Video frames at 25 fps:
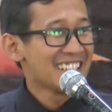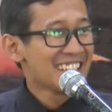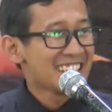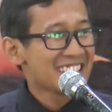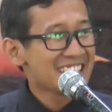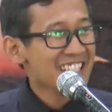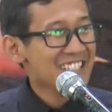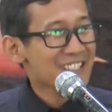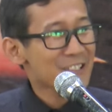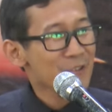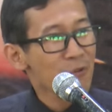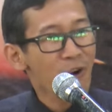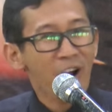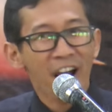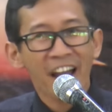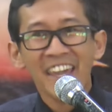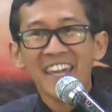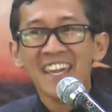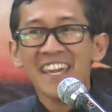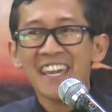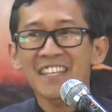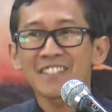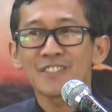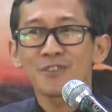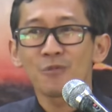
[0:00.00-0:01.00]
That's why
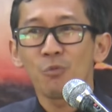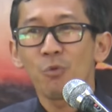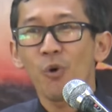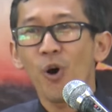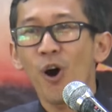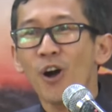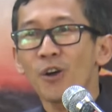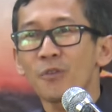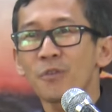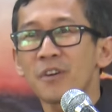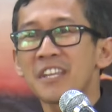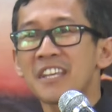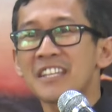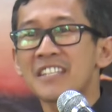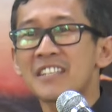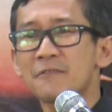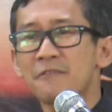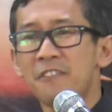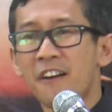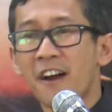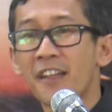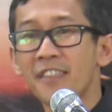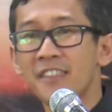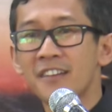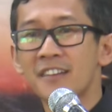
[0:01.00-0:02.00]
his walk with his
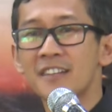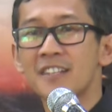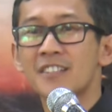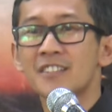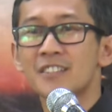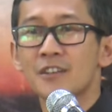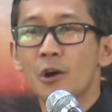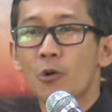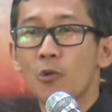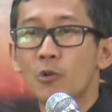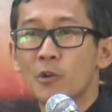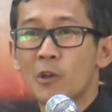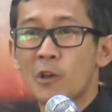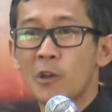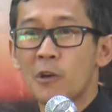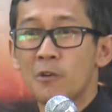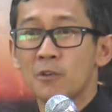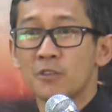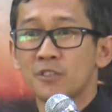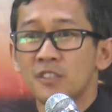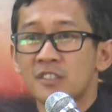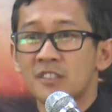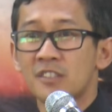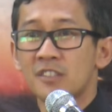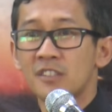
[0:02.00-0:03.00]
father is so
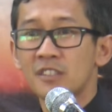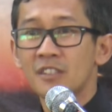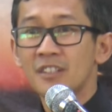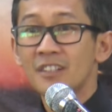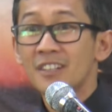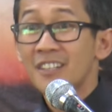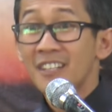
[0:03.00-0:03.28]
close.